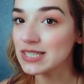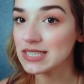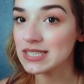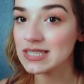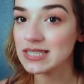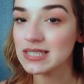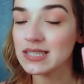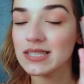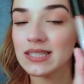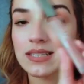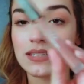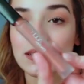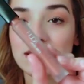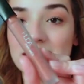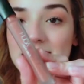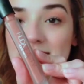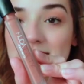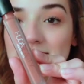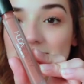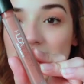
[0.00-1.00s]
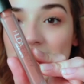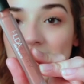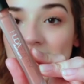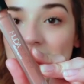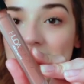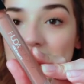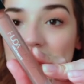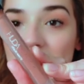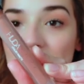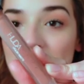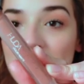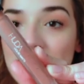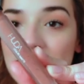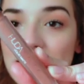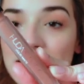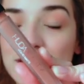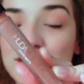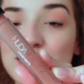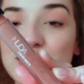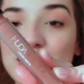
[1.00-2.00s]
This is it, and
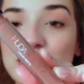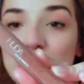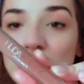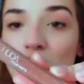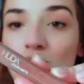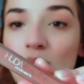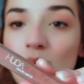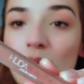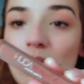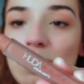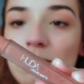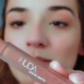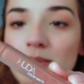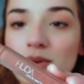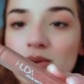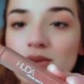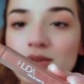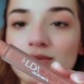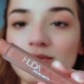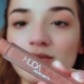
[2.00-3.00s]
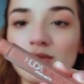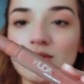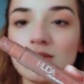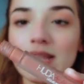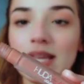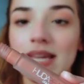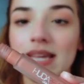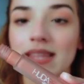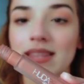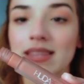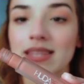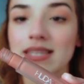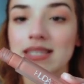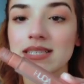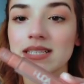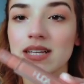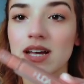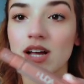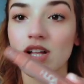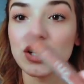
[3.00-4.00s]
it's so beautiful. Like
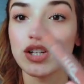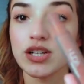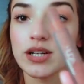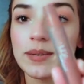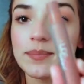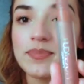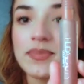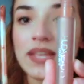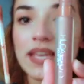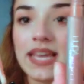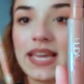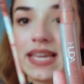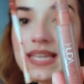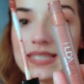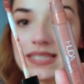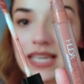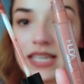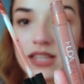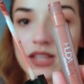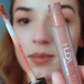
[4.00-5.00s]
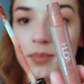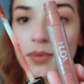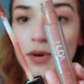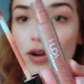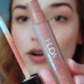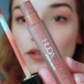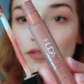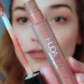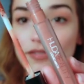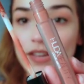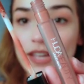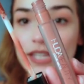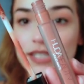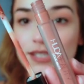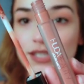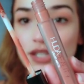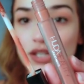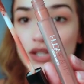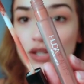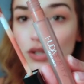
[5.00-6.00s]
this color is like the
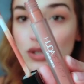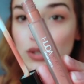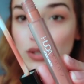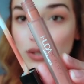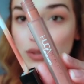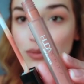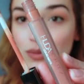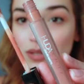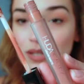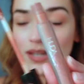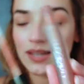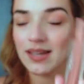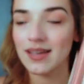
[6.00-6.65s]
perfect nude.